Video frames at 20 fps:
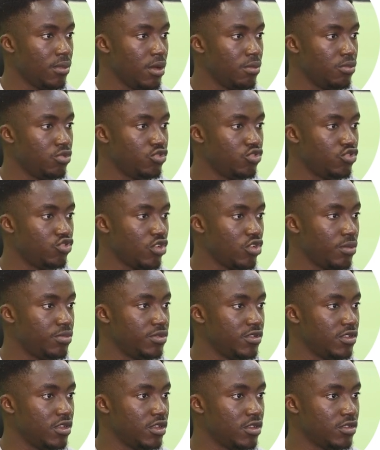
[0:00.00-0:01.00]
Bootstrap
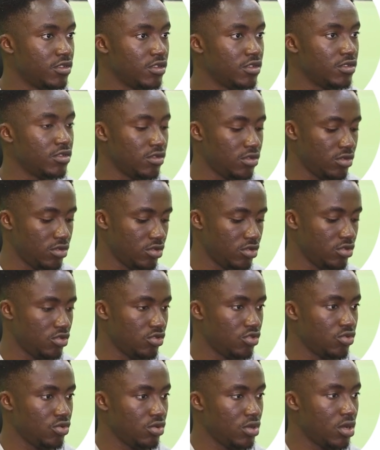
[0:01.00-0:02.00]
CSS.
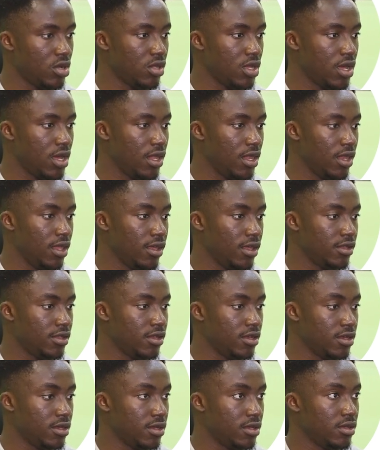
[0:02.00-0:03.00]
So now that I linked
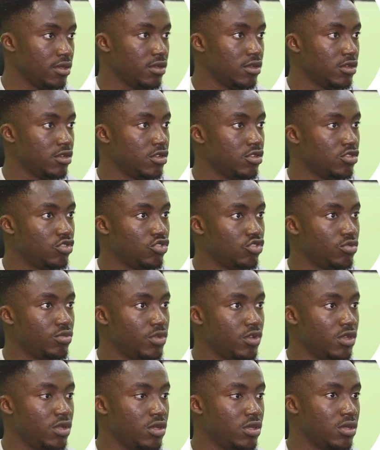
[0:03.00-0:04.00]
it, it should
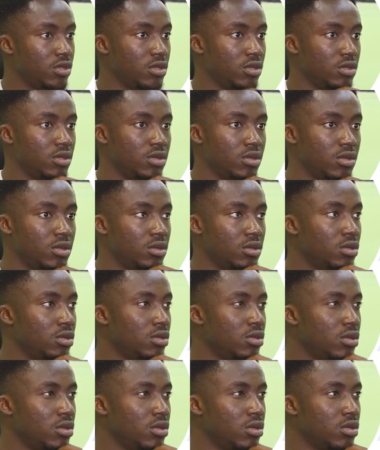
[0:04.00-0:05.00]
be
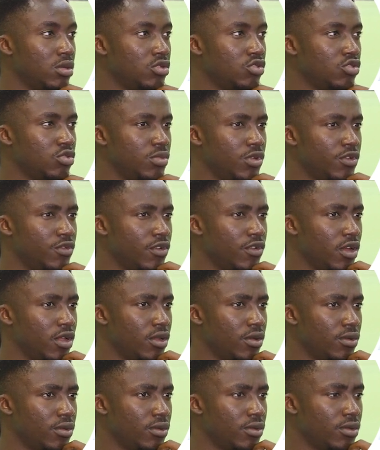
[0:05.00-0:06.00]

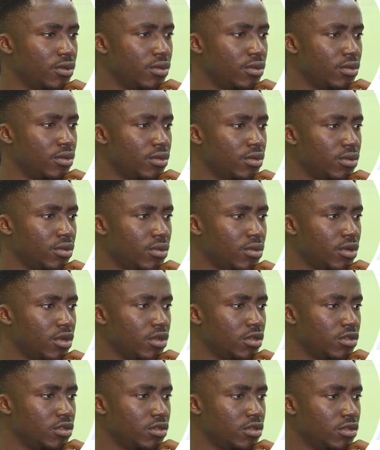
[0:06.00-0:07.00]
fine.
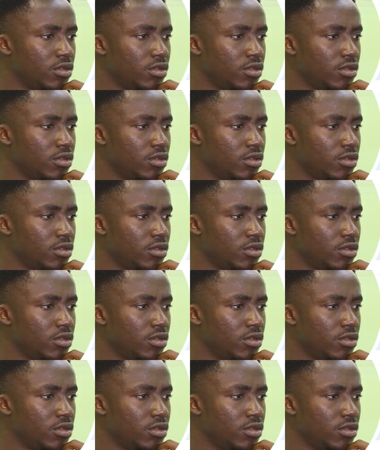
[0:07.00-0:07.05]
Right?